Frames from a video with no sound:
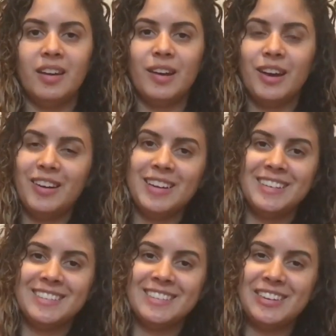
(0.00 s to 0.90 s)
Alright,
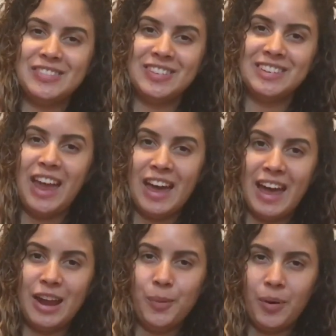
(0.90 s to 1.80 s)
so yeah,
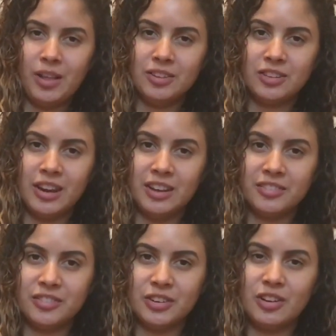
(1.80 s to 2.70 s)
I apologize
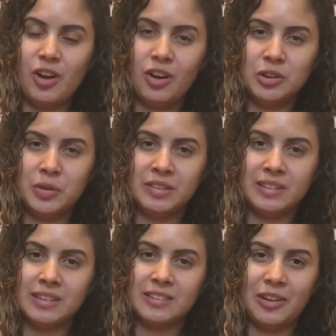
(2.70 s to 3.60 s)
for all
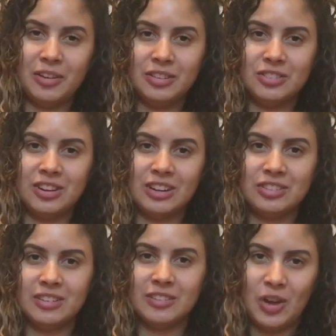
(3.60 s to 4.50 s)
noises, all
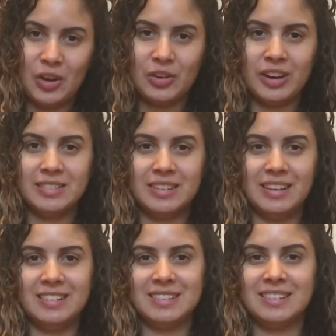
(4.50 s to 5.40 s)
distractions, all
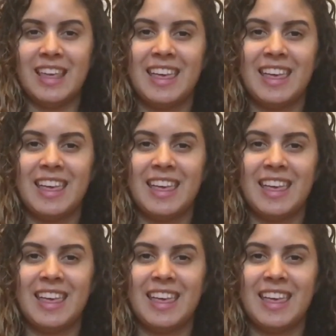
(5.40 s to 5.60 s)
craziness.